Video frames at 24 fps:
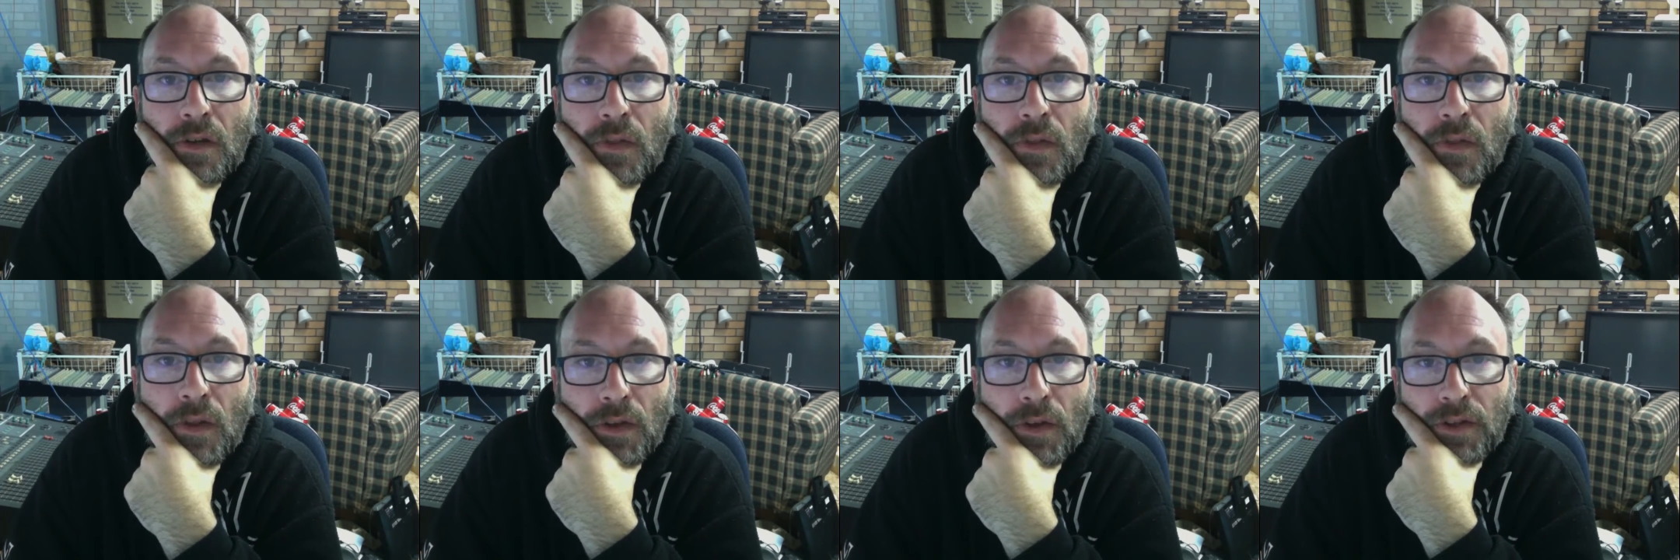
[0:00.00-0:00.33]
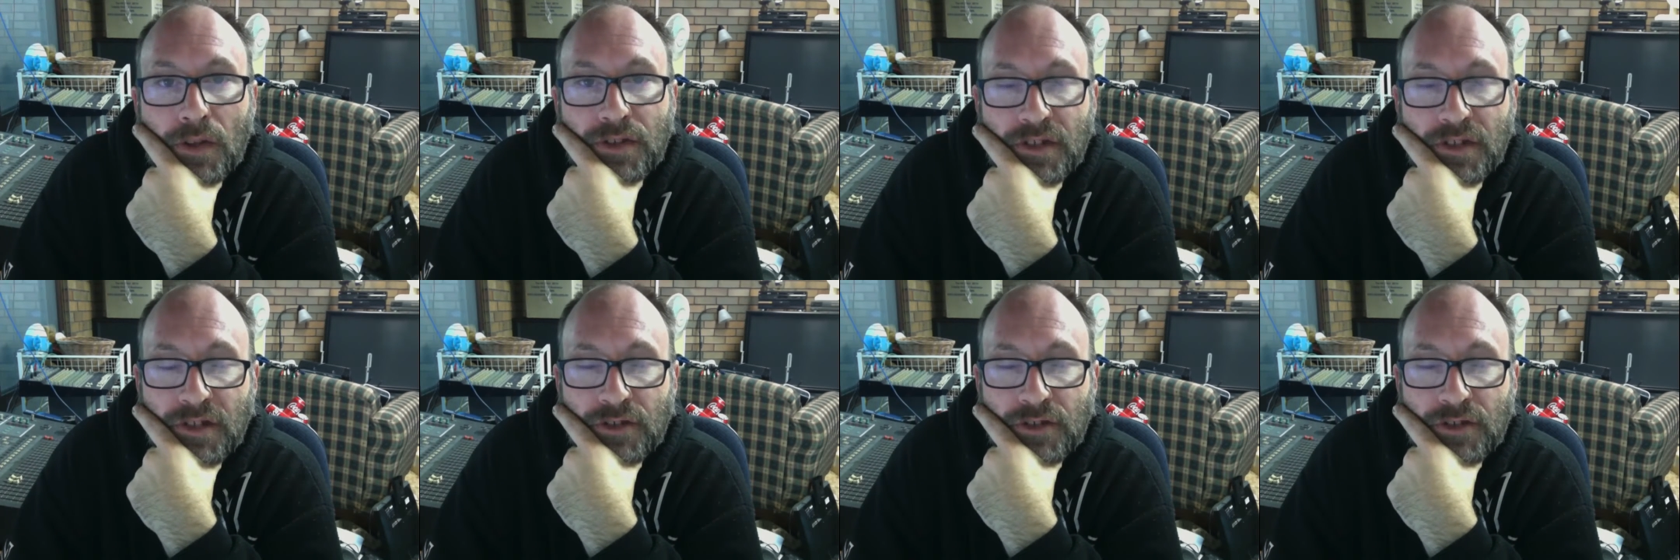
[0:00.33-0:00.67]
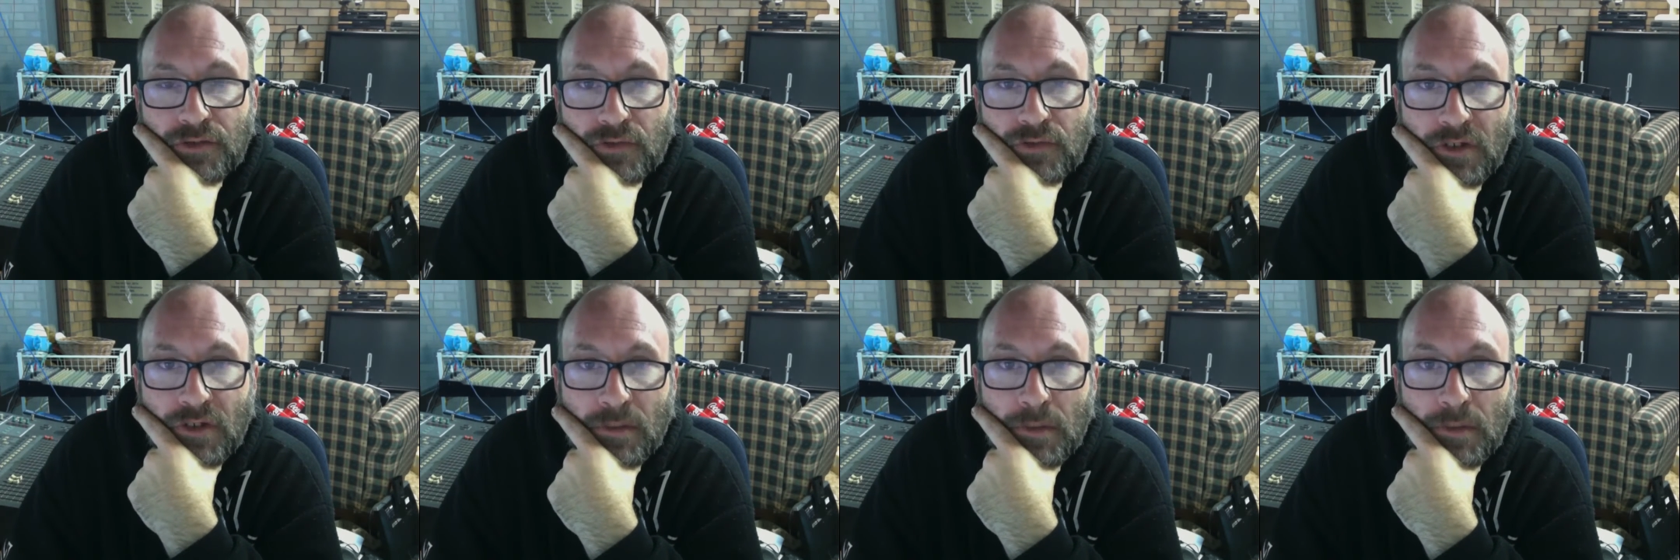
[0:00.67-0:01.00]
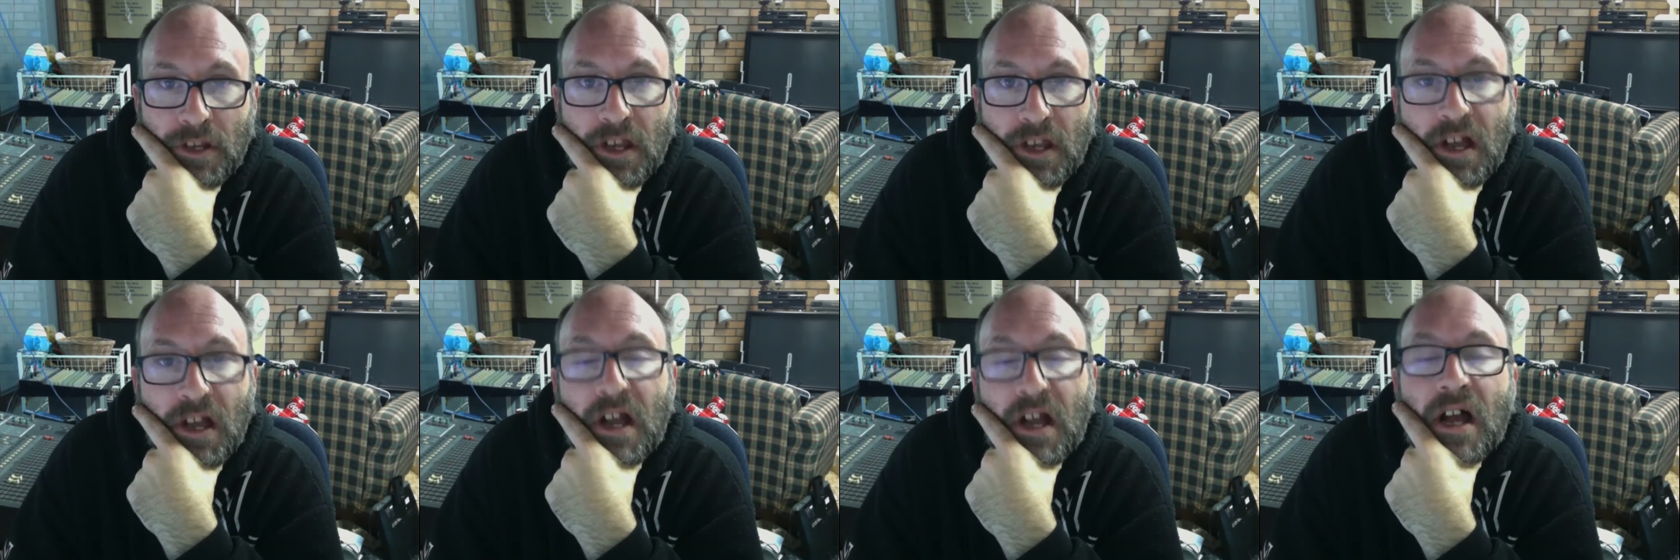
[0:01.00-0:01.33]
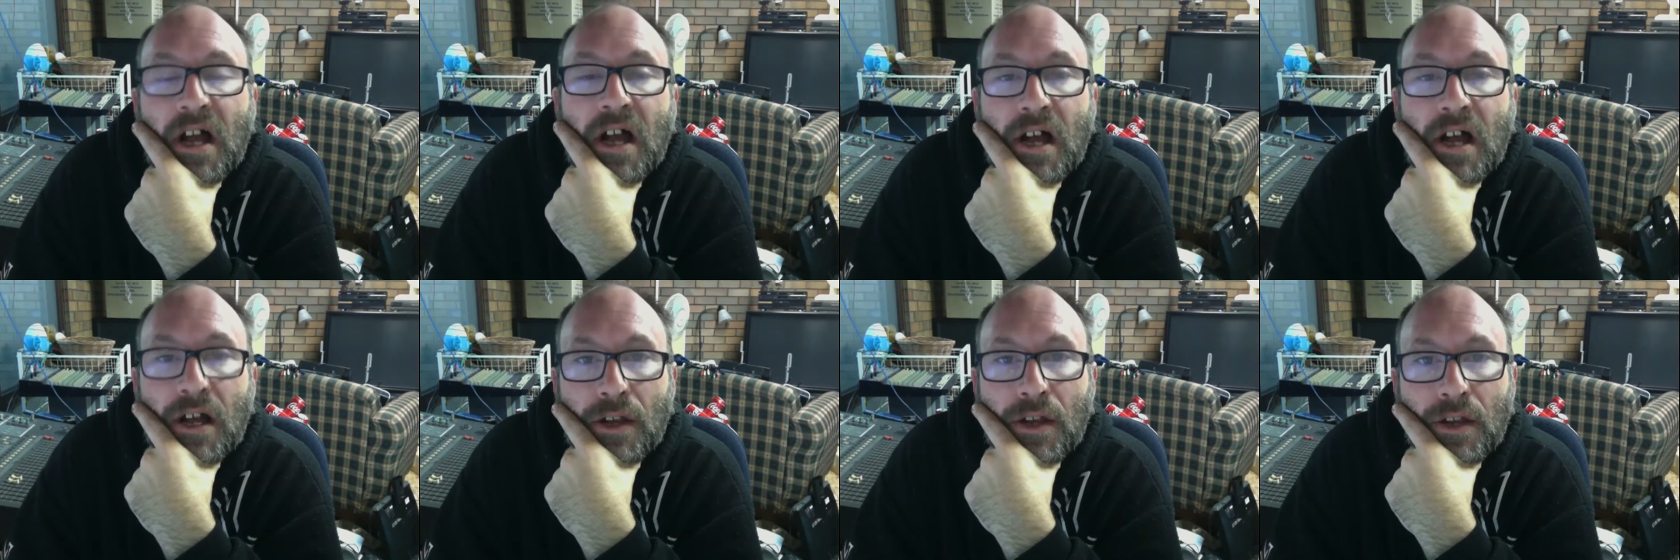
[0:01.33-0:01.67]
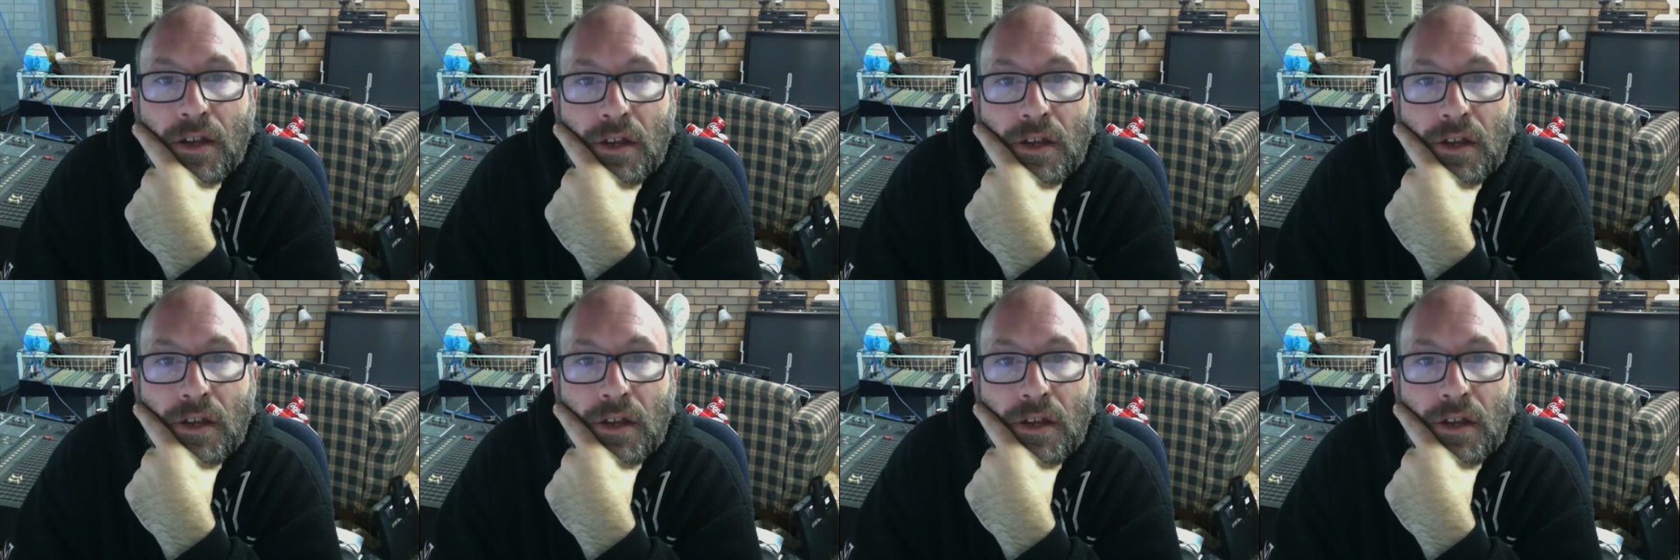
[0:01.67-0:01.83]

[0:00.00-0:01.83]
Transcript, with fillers: that it's extremely hard